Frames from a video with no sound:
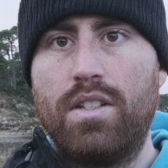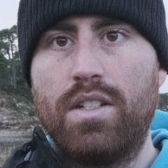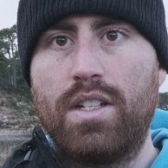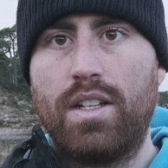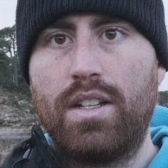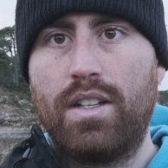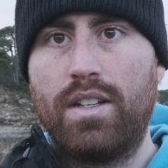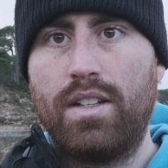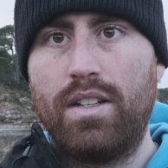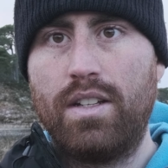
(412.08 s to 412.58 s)

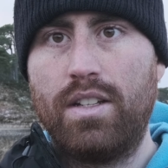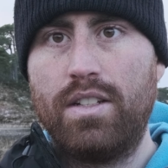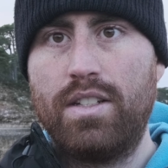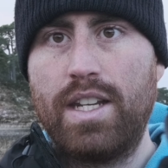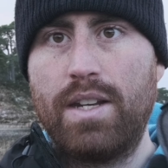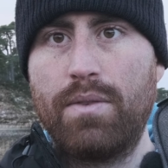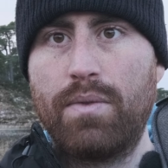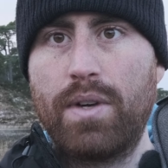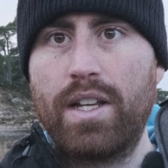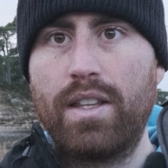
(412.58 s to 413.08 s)
a
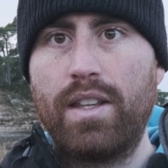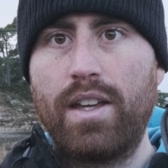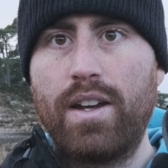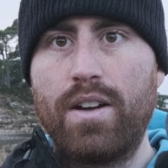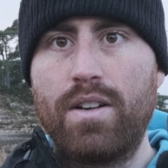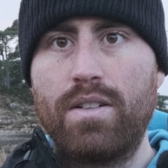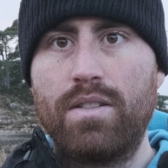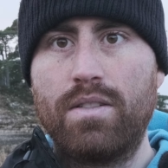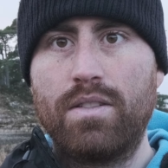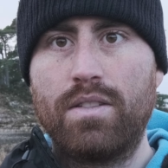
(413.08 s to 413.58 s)
D-ring
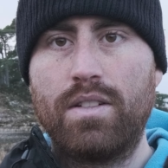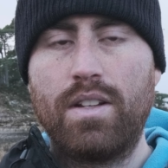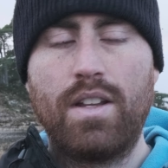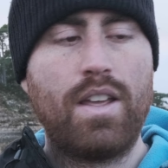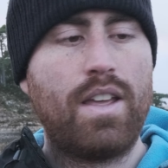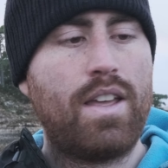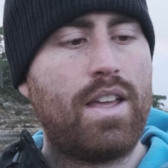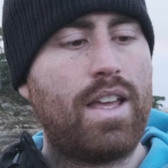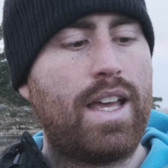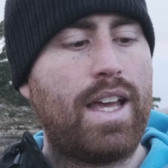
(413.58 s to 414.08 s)
there,
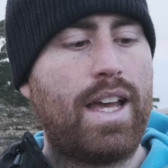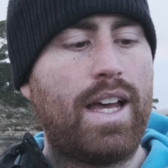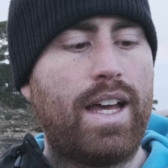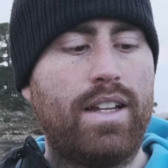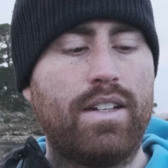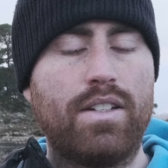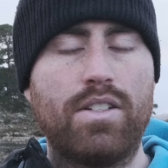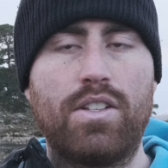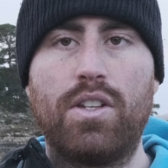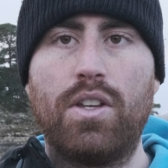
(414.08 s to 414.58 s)

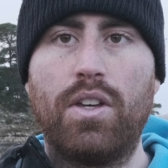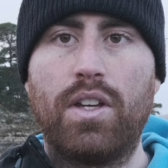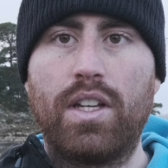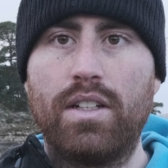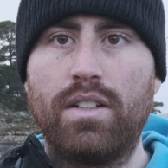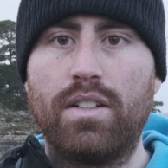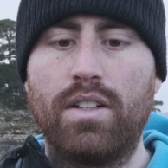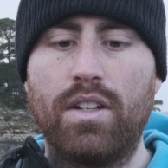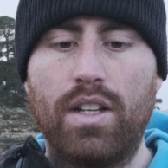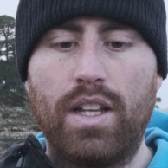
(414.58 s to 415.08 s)
and so you
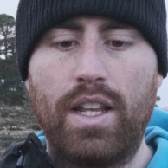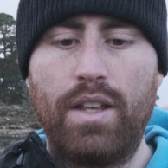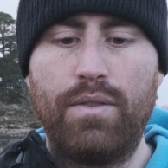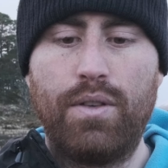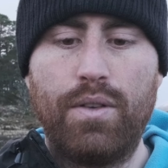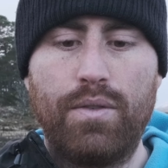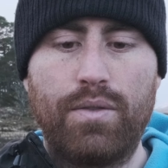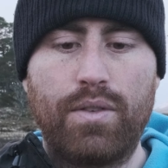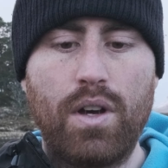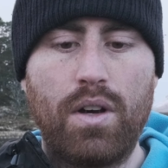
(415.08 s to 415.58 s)
can, if
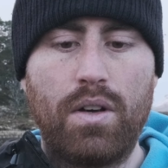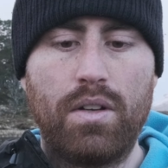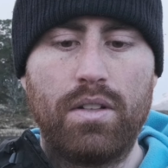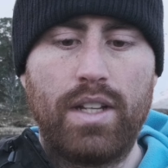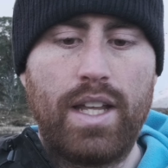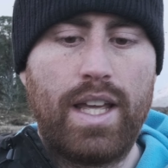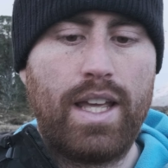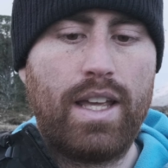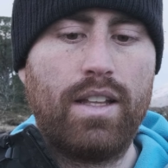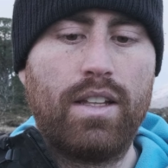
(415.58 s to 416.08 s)
you've got
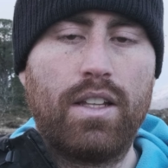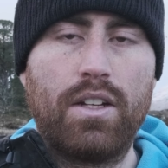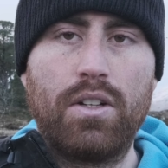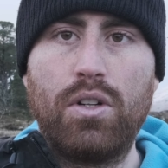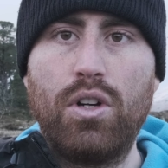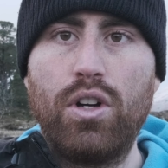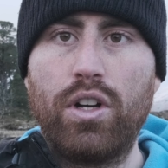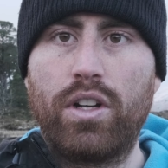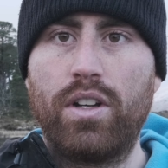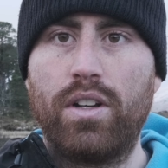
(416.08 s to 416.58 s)
a little
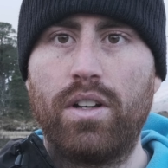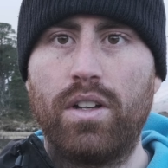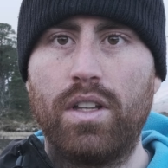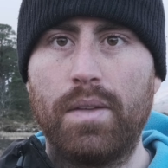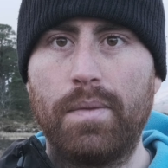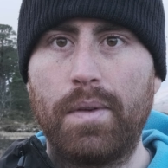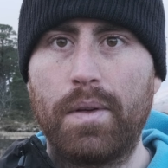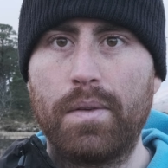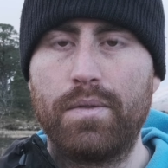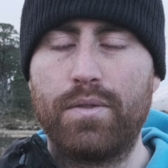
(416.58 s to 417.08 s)
hook on
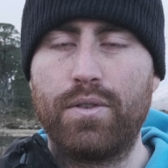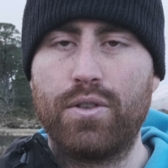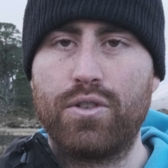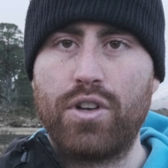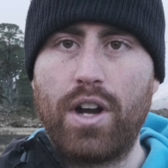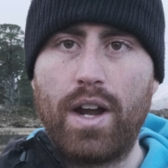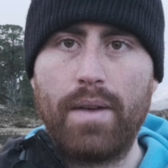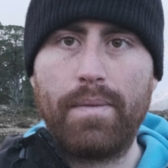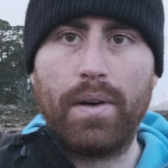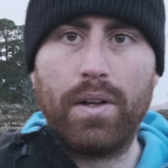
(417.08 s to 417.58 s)
the bottom of your
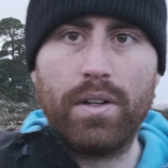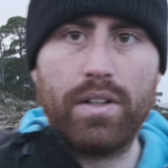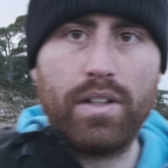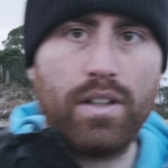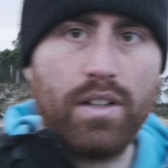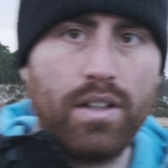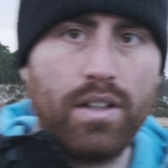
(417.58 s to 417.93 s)
tripod,